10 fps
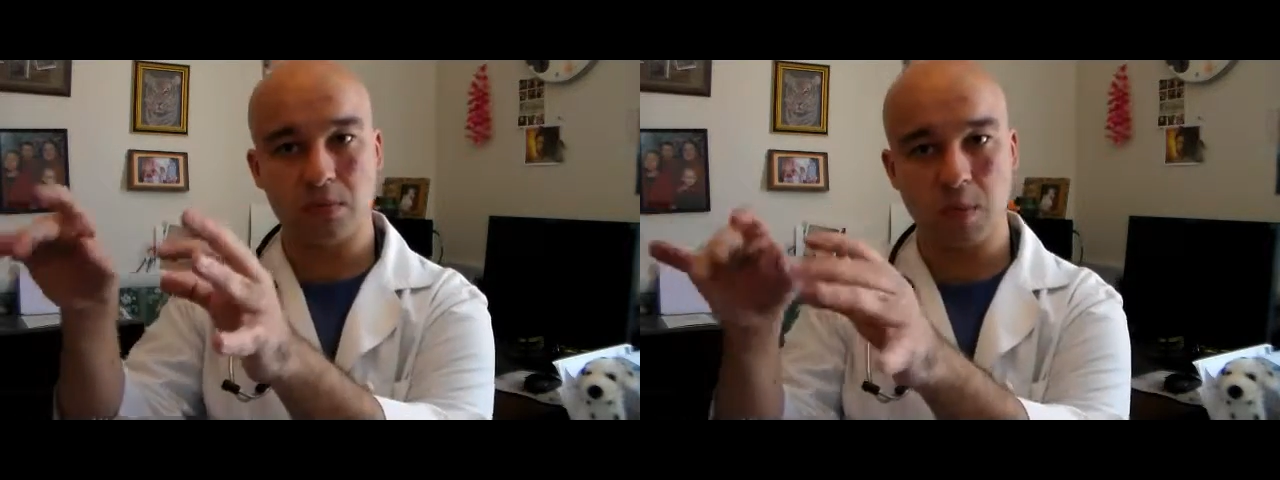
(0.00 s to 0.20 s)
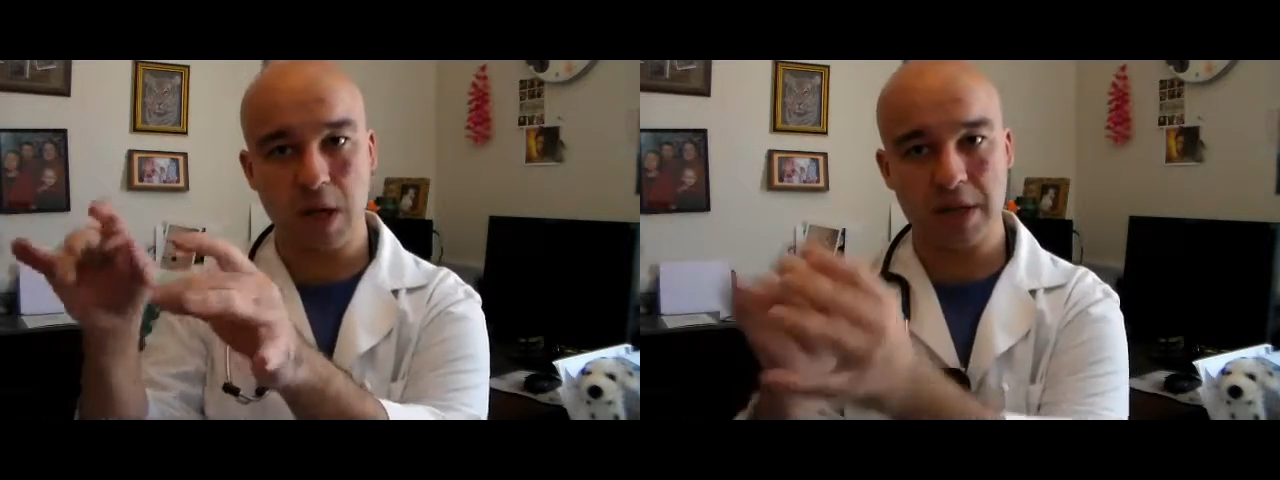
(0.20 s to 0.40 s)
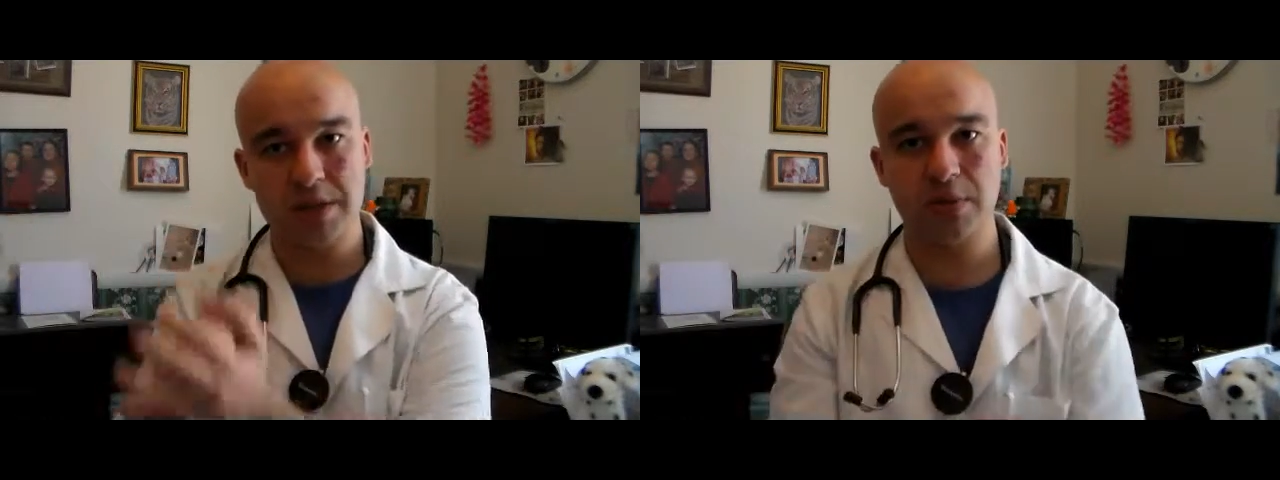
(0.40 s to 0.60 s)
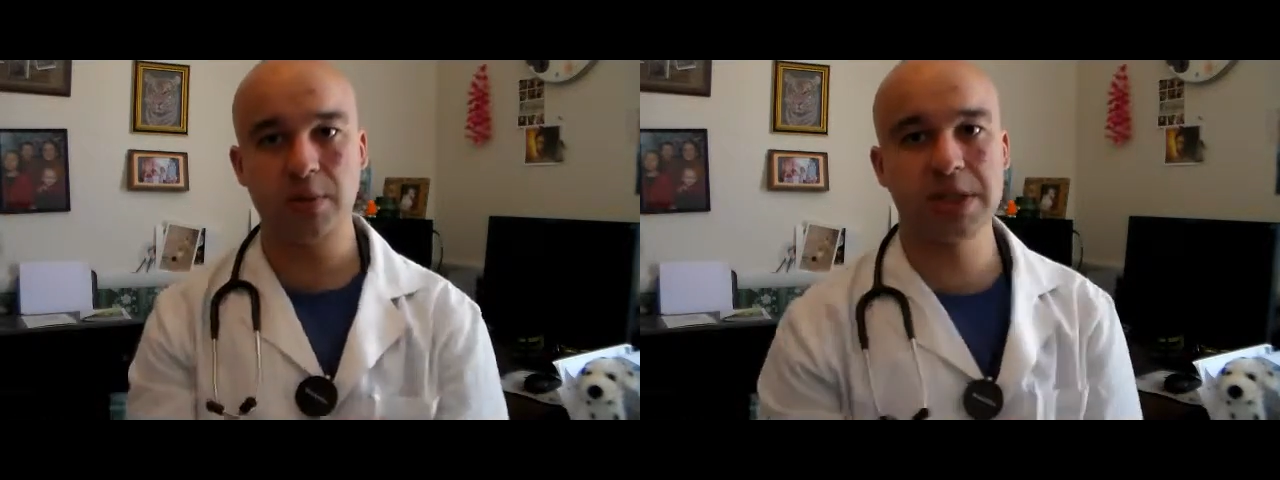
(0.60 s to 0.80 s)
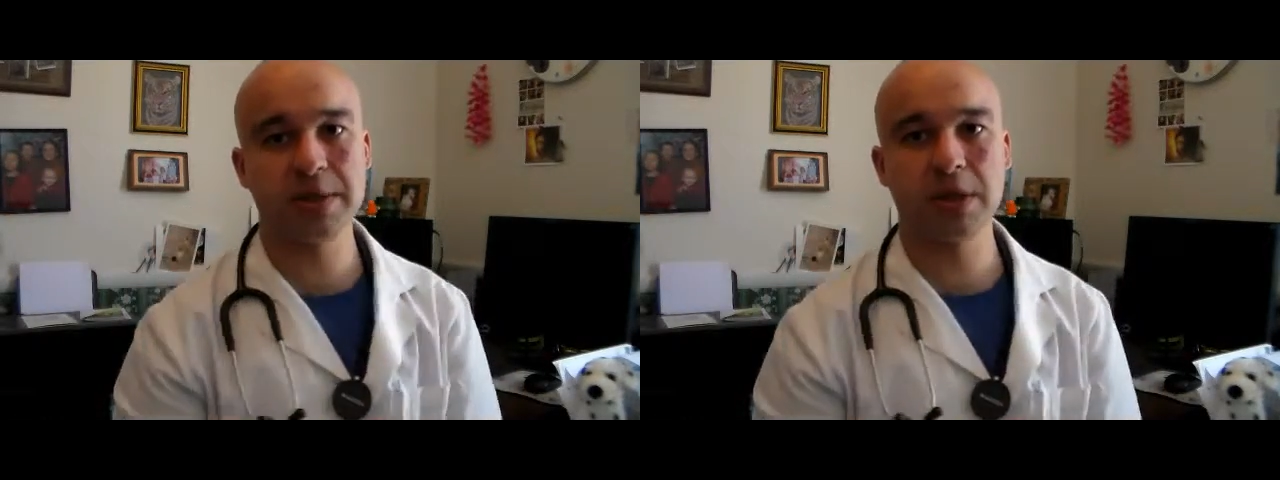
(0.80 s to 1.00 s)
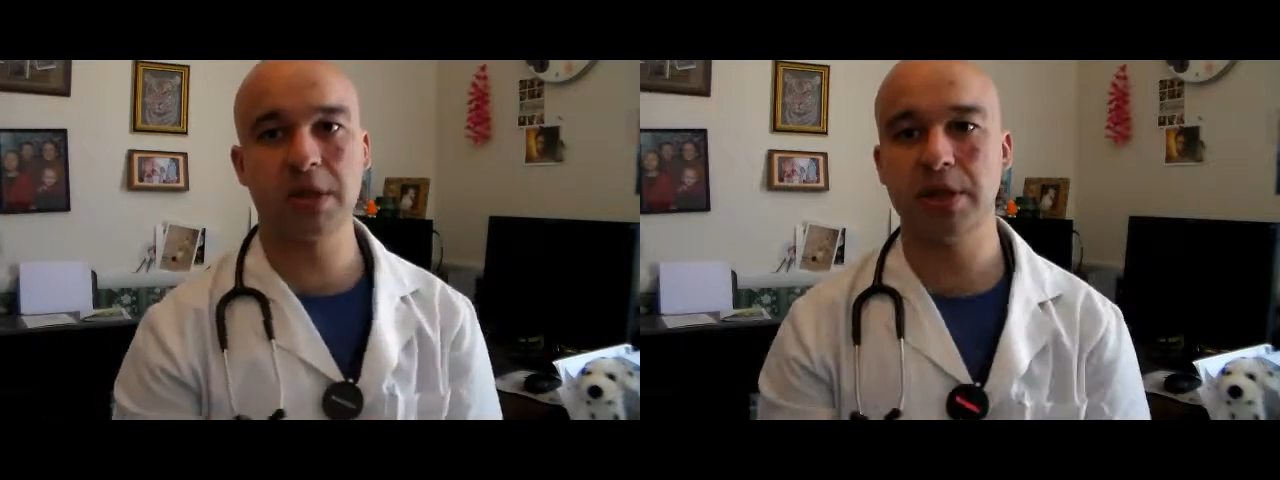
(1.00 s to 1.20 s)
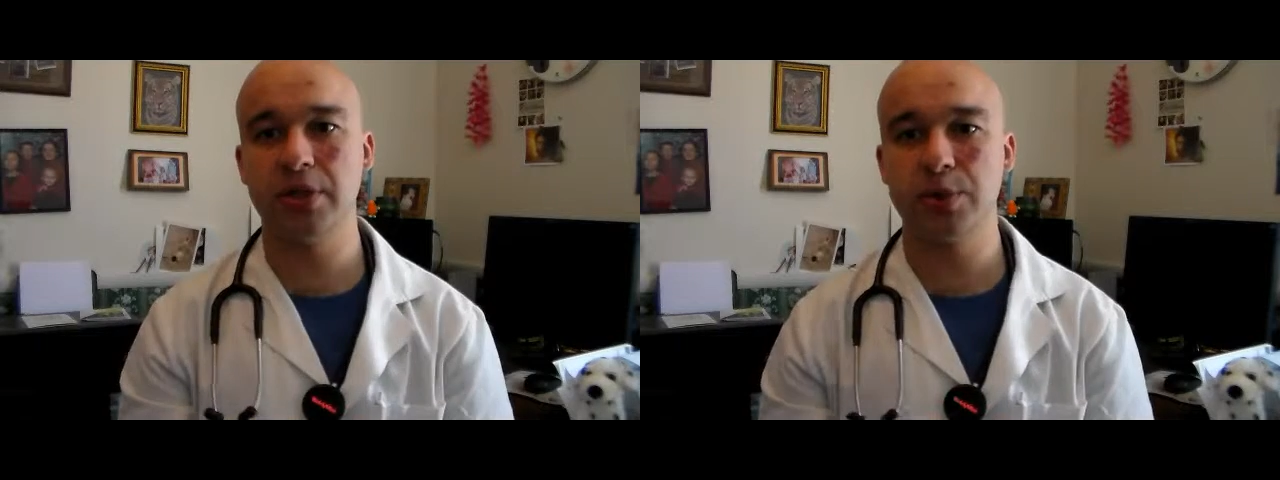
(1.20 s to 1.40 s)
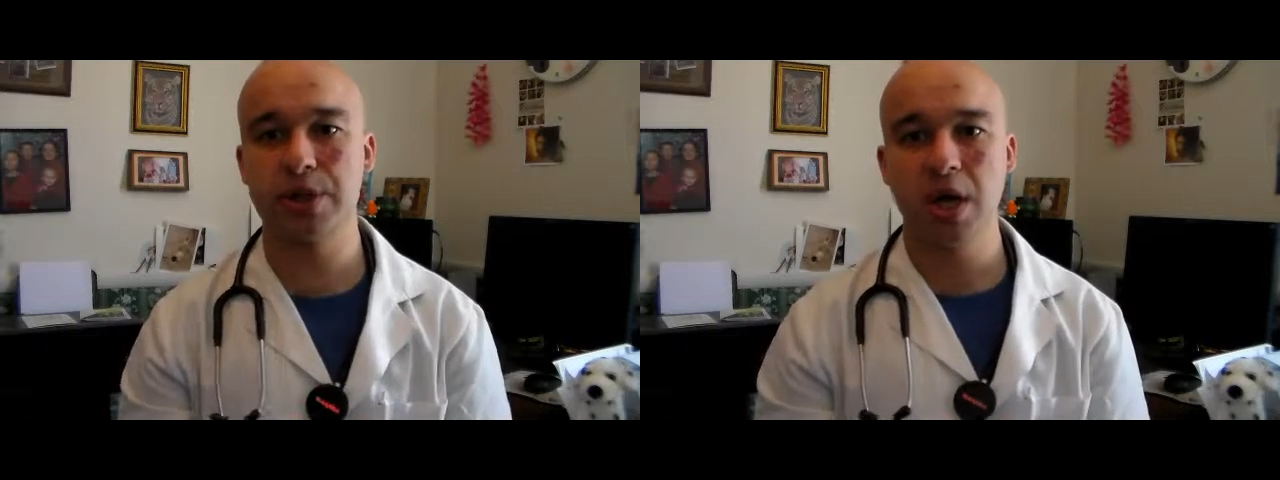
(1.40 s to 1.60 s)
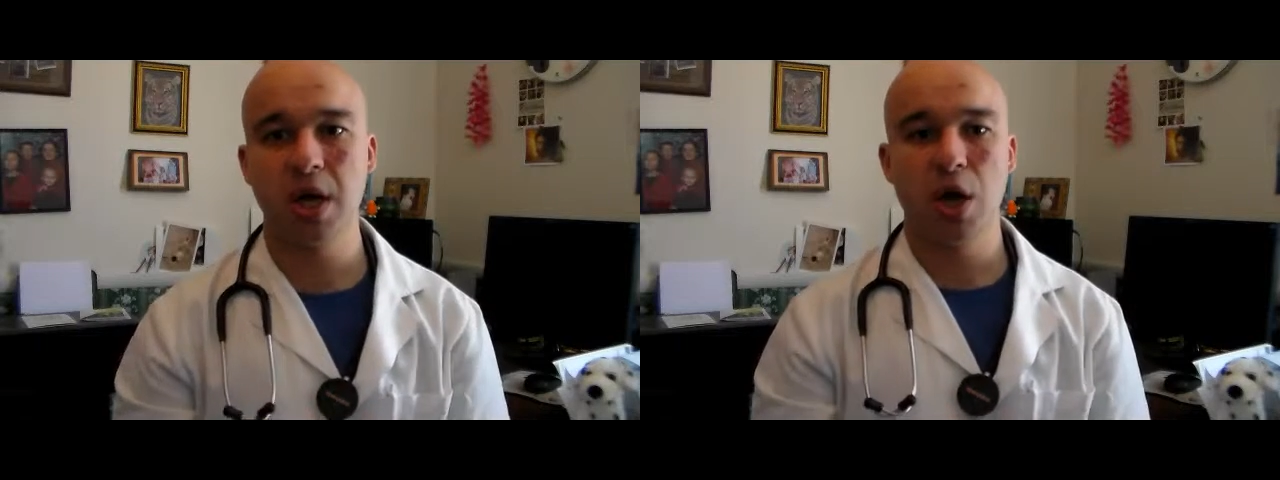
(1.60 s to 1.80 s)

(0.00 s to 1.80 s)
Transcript: rocks that we typically use